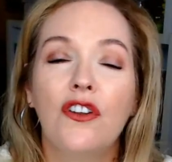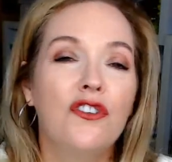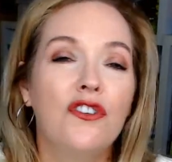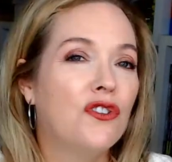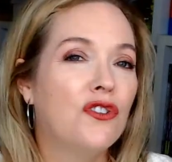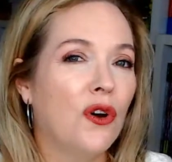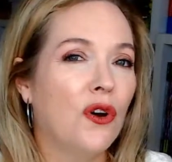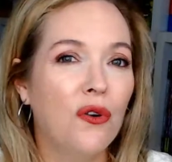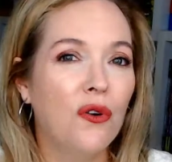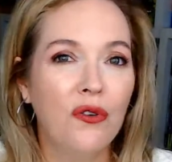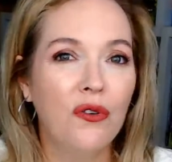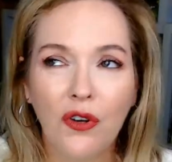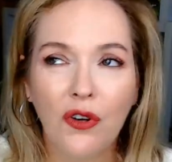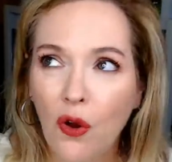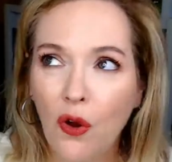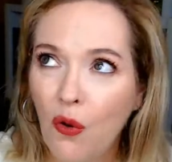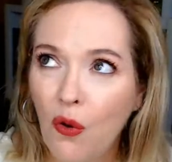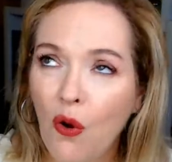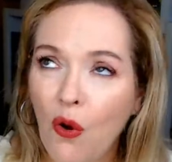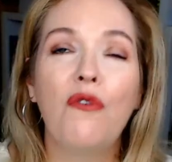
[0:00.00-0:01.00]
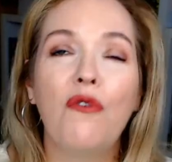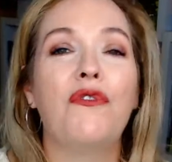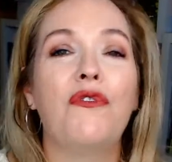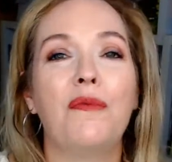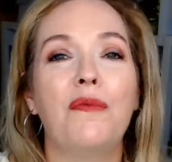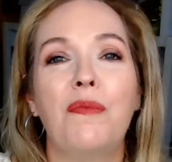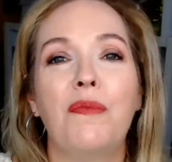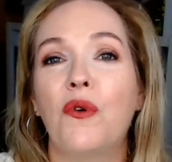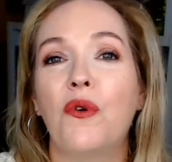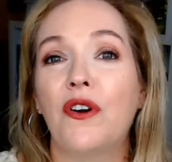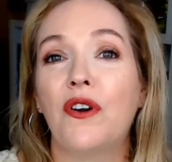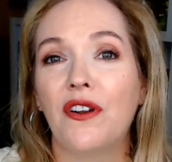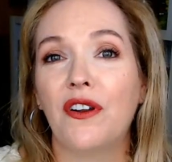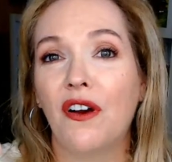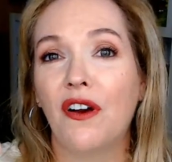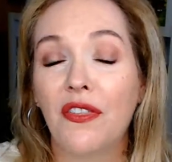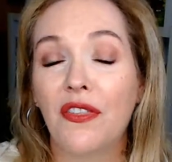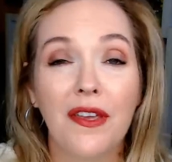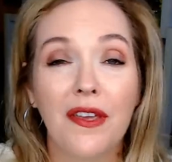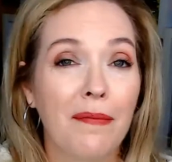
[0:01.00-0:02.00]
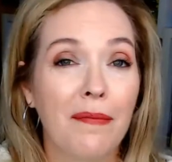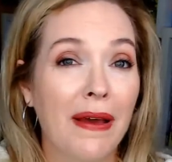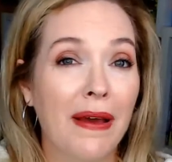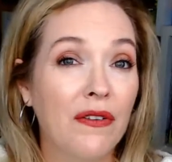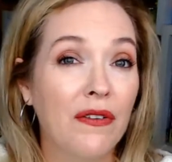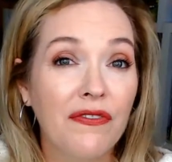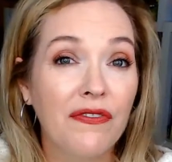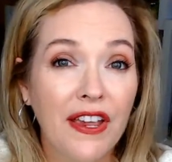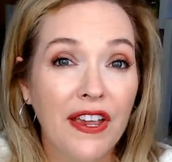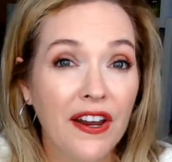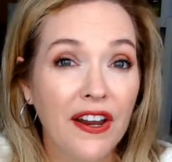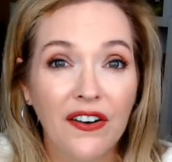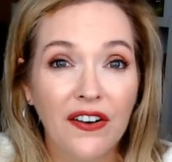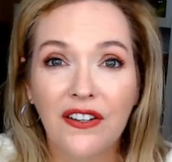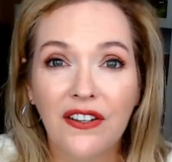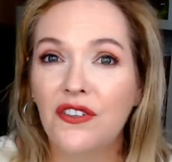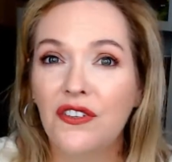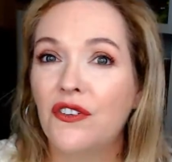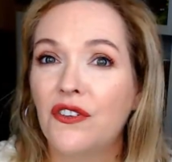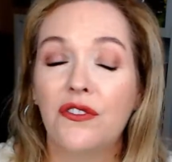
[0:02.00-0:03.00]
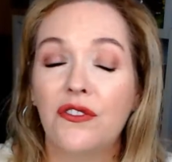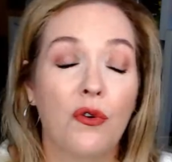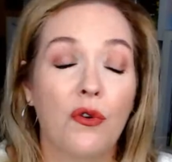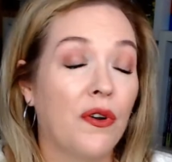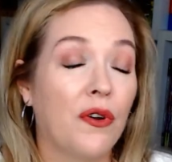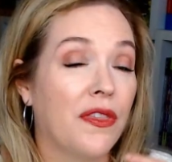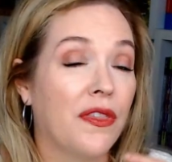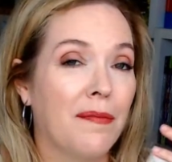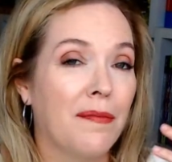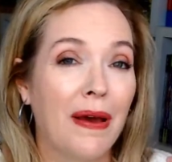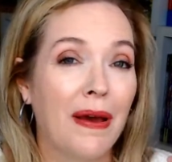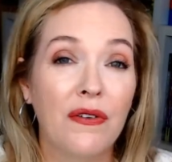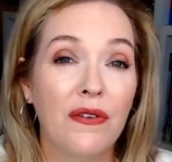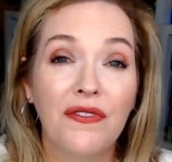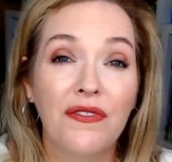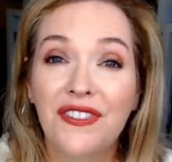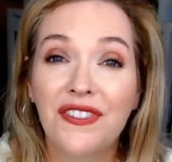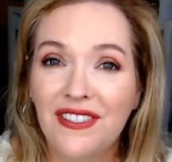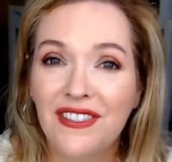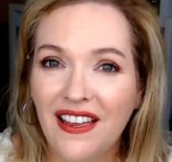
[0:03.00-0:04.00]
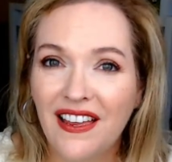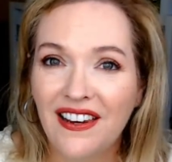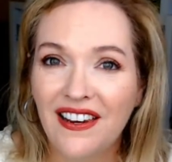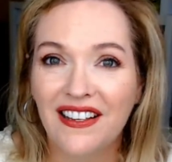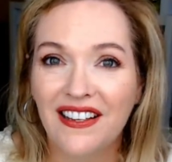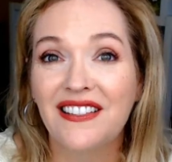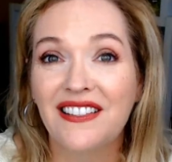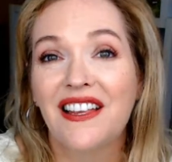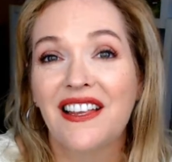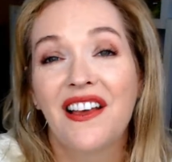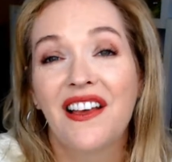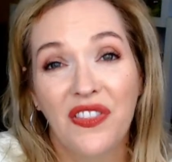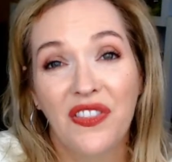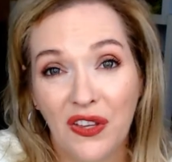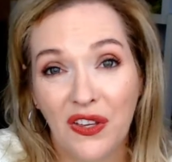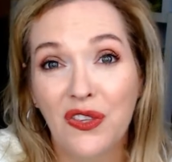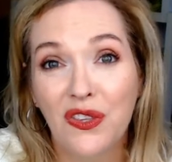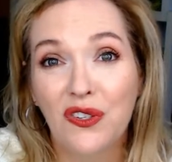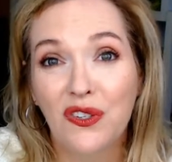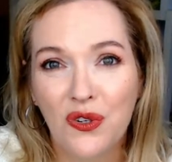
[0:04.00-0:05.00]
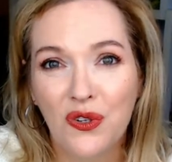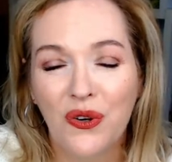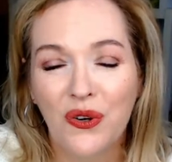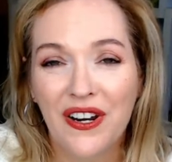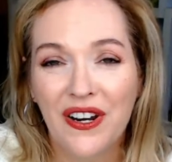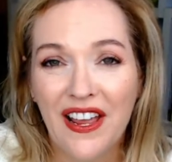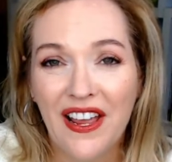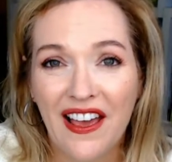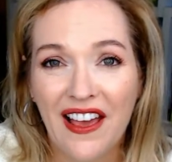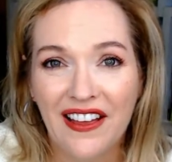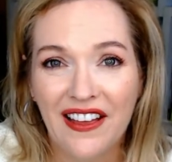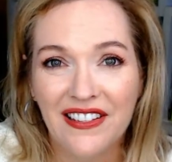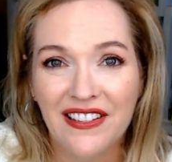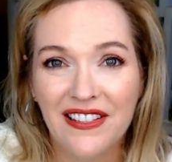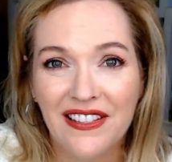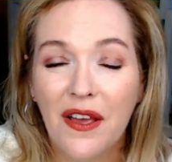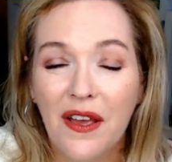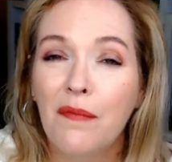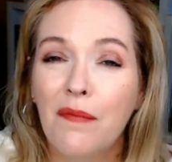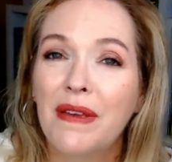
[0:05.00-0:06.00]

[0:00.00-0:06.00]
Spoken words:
Don't go overboard on the amount of characters or the amount of settings that the story has,